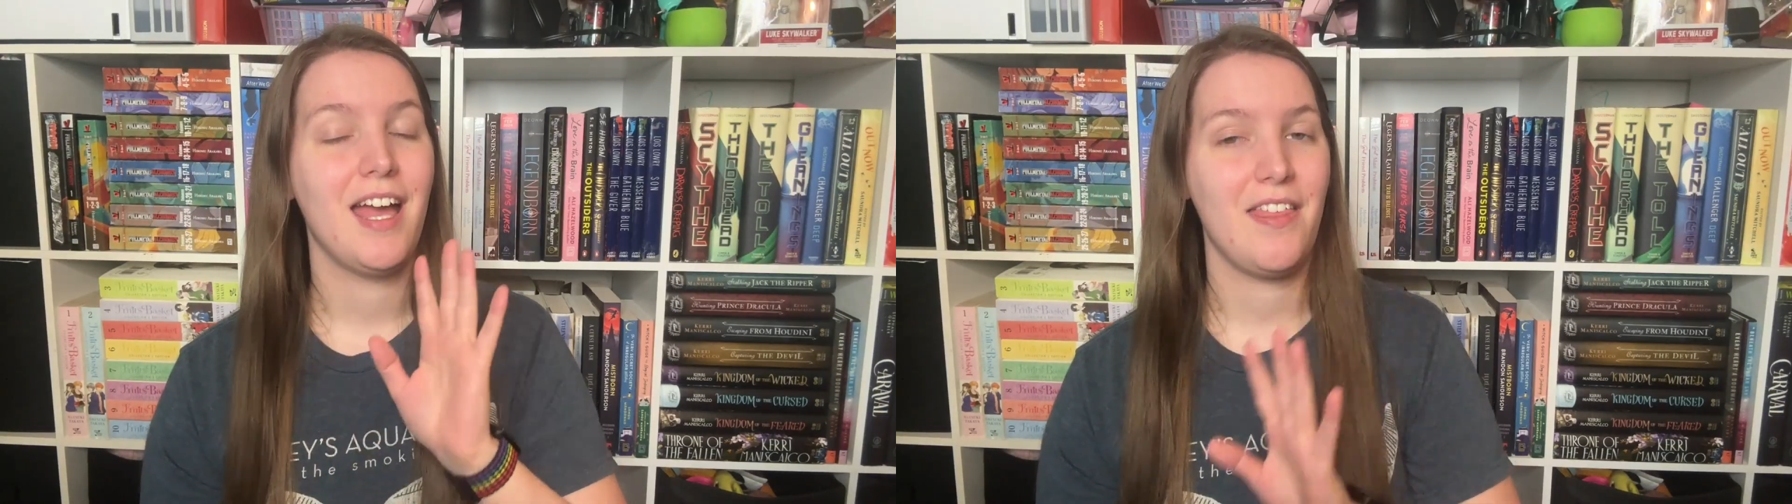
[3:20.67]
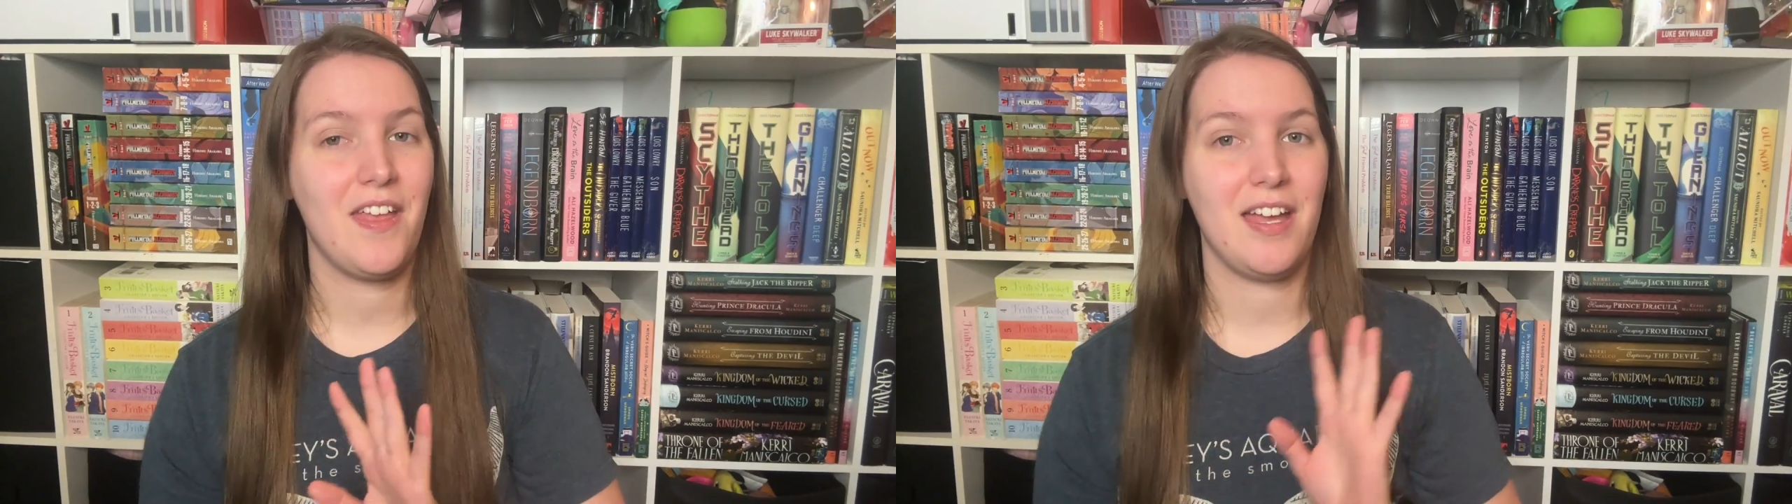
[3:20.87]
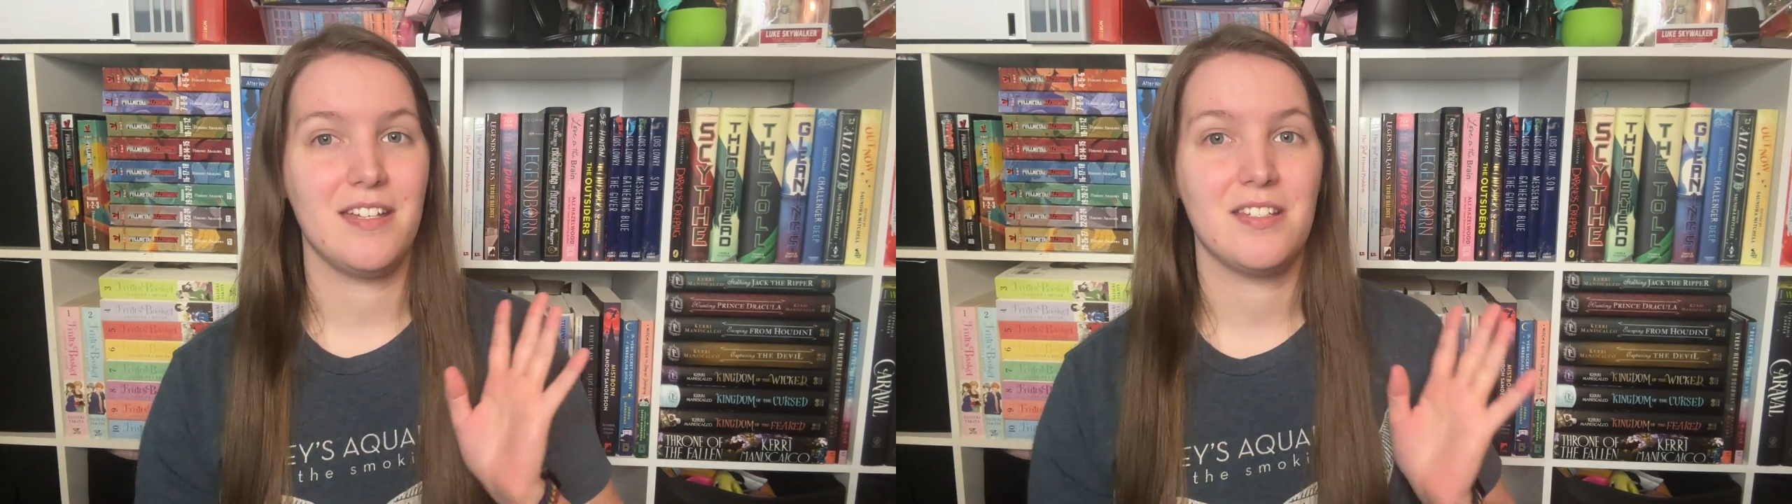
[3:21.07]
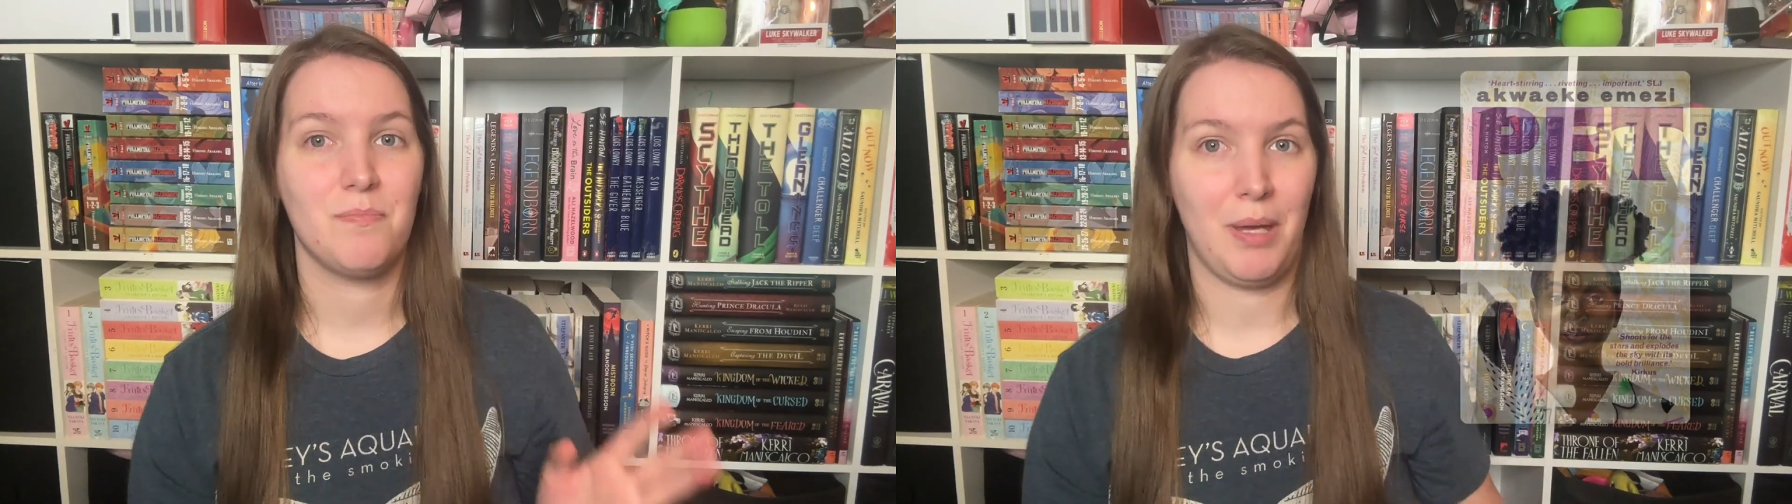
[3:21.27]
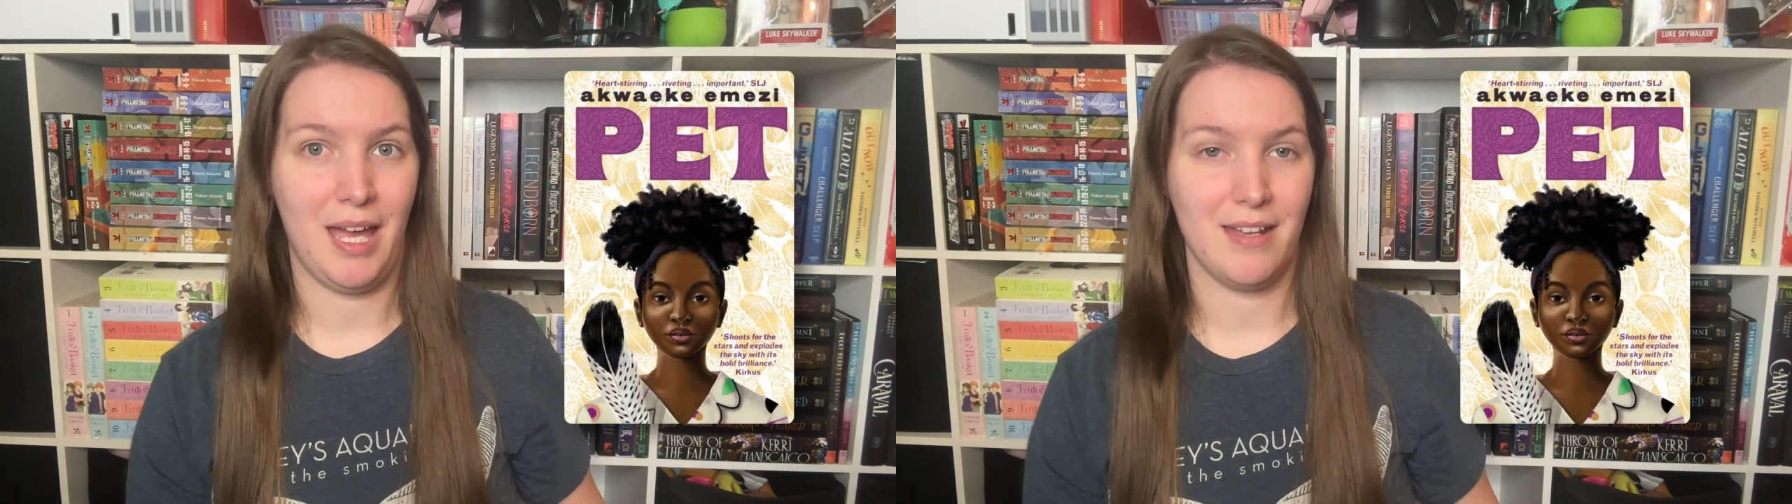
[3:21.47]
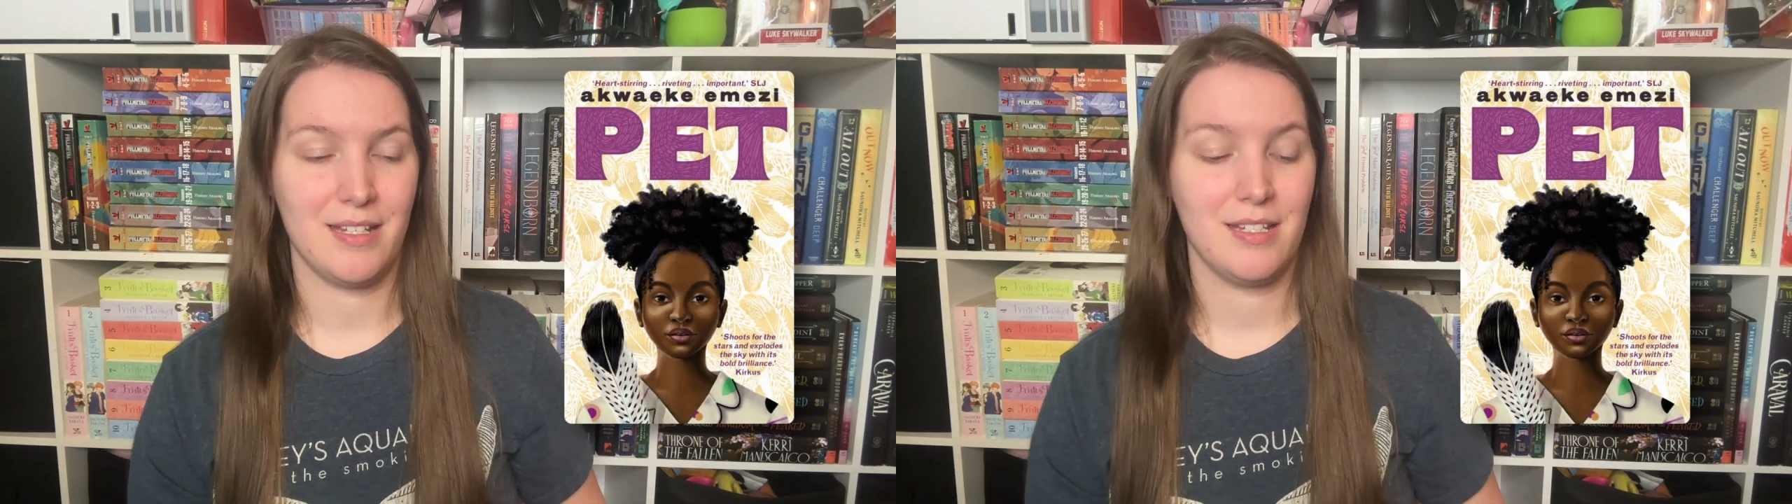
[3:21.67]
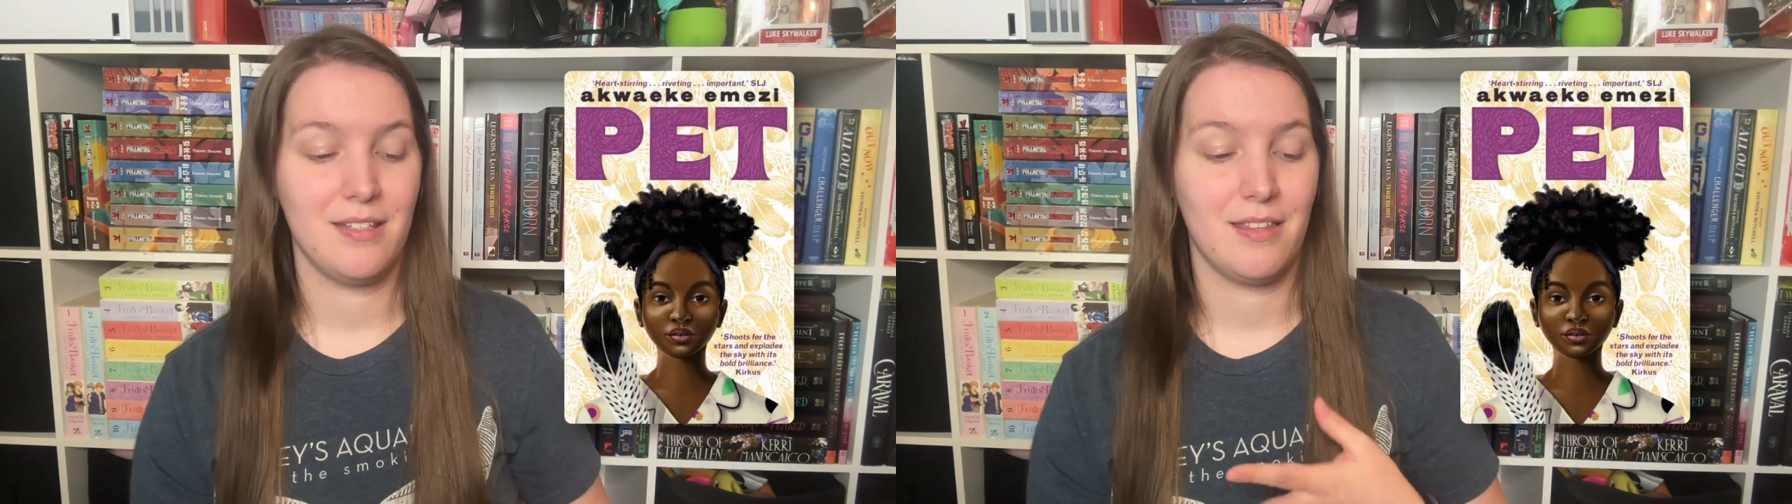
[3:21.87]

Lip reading: and that is Pet.